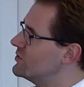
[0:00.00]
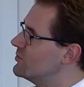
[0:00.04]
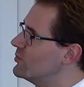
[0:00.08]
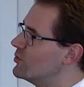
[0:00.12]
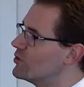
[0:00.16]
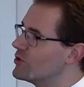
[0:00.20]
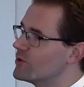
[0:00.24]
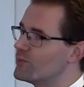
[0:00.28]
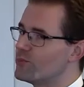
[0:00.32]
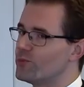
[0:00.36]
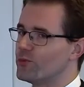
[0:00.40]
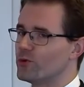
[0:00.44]
to the
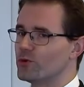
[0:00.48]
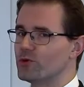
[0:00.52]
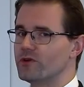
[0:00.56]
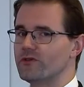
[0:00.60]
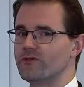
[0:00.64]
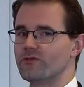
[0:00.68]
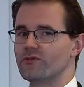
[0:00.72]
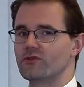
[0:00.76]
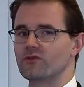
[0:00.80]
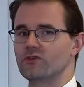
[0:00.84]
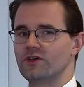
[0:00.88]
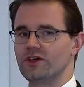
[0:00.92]
more
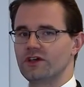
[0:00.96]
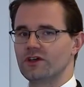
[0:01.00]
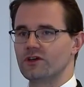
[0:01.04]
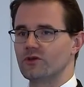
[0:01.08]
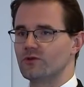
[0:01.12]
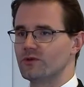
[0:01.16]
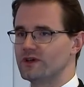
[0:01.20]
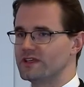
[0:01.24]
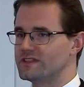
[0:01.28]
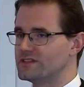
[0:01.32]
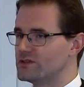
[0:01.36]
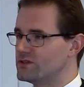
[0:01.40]
peripheral
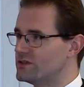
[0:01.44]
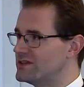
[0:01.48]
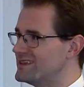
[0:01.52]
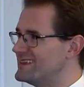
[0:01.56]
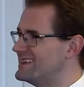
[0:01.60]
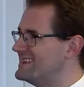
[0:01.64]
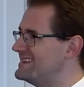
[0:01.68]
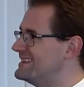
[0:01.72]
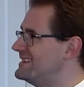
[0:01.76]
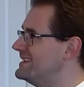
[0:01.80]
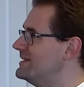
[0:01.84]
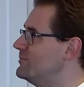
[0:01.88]
airway, so
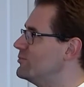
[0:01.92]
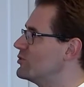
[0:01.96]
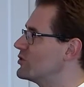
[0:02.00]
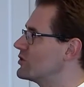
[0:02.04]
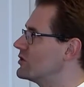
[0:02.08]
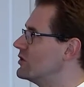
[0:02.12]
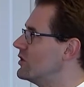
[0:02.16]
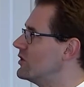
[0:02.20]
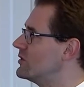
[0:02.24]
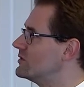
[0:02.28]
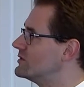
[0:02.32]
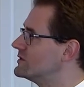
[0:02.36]
that the
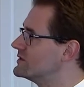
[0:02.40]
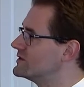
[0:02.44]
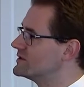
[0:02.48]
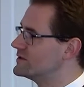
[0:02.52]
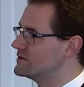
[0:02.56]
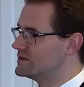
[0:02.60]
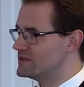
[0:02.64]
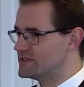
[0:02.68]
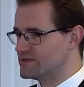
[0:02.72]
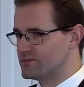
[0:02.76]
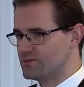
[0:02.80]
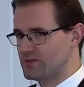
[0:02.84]
deeper lung,
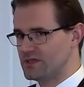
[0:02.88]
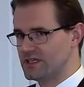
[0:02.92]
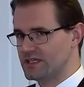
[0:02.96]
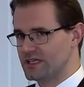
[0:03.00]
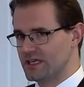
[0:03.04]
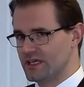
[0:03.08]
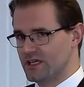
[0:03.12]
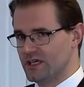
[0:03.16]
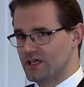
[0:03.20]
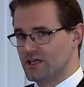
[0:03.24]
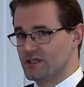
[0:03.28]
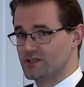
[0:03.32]
so to
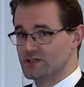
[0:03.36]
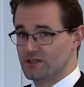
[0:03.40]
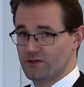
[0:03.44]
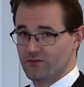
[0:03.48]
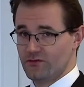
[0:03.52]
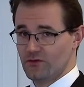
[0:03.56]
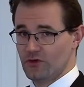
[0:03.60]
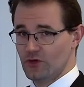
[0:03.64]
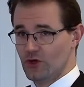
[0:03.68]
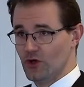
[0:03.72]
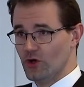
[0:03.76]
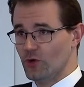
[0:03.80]
speak. So
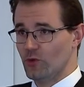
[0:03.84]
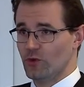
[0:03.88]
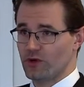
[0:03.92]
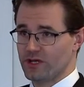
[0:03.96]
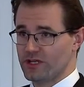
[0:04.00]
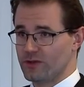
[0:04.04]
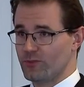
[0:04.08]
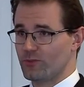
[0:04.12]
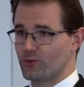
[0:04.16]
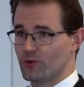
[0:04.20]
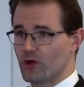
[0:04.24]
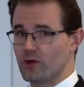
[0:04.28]
if you know
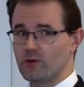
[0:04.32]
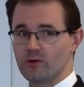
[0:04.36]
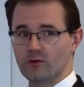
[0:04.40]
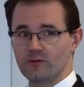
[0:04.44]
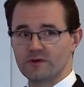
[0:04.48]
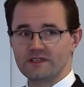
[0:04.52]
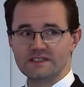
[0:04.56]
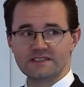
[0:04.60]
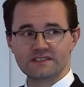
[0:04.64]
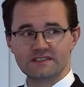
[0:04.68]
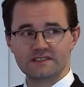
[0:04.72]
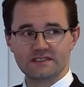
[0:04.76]
where the
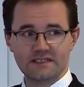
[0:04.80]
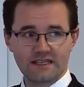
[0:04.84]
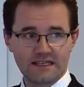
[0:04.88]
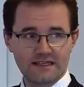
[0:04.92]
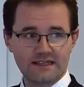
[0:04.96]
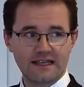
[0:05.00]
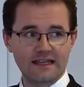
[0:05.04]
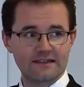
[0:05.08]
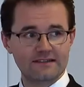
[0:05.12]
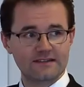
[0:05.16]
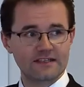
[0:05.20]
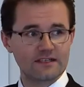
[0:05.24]
problem is
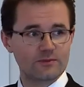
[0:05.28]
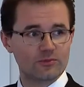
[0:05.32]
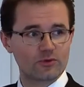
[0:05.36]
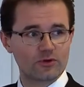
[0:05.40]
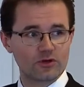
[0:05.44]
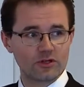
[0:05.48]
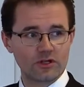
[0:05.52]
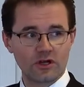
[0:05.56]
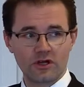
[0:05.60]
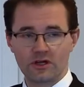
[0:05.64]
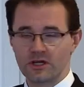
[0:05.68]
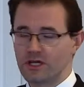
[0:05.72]
in that
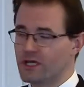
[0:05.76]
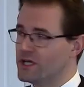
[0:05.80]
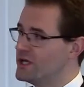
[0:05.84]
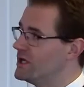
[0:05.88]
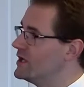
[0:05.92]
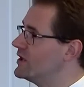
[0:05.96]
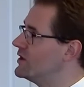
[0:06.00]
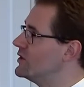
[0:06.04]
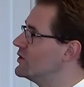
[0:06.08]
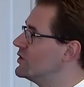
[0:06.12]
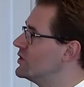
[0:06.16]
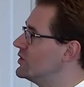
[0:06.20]
deeper lung,
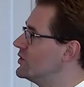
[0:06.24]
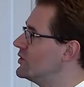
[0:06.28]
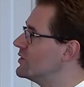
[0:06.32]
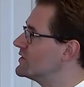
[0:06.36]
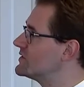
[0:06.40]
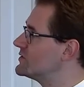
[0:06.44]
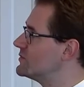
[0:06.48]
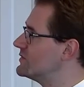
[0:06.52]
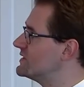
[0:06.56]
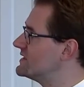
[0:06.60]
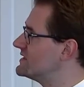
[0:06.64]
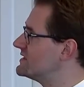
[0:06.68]
you can
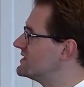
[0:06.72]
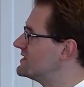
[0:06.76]
also